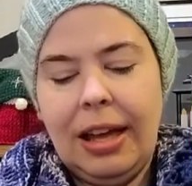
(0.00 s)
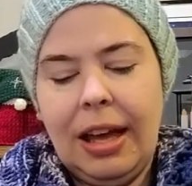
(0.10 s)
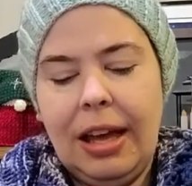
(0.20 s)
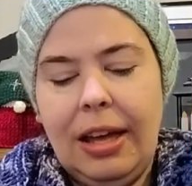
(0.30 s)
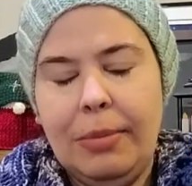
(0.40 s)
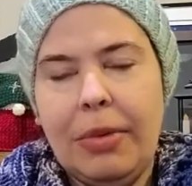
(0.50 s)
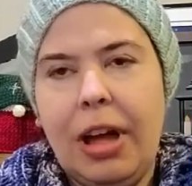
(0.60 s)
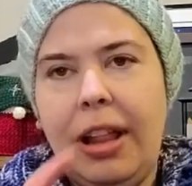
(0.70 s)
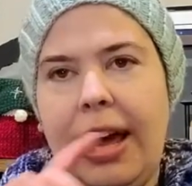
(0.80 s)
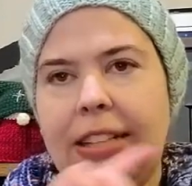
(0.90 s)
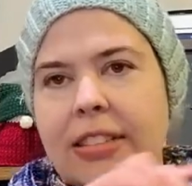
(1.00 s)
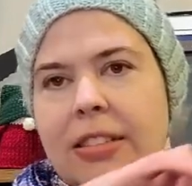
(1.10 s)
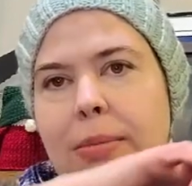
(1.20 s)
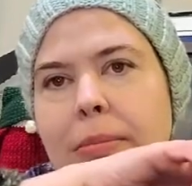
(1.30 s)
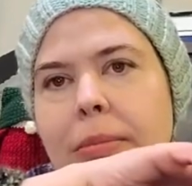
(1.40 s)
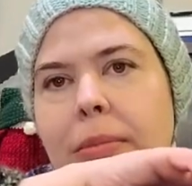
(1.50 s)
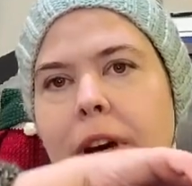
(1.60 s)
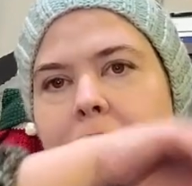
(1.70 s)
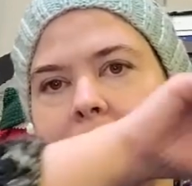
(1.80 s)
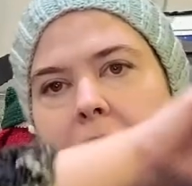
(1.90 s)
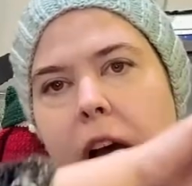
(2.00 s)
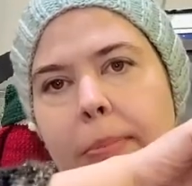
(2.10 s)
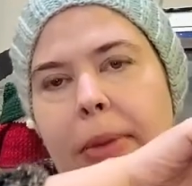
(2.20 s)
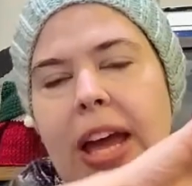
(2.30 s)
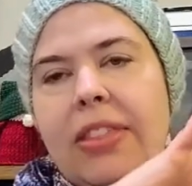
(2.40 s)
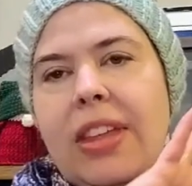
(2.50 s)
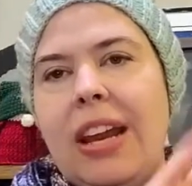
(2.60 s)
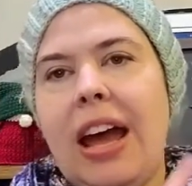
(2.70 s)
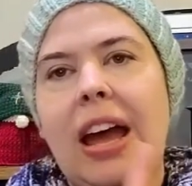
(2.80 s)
I'll add some on top, and then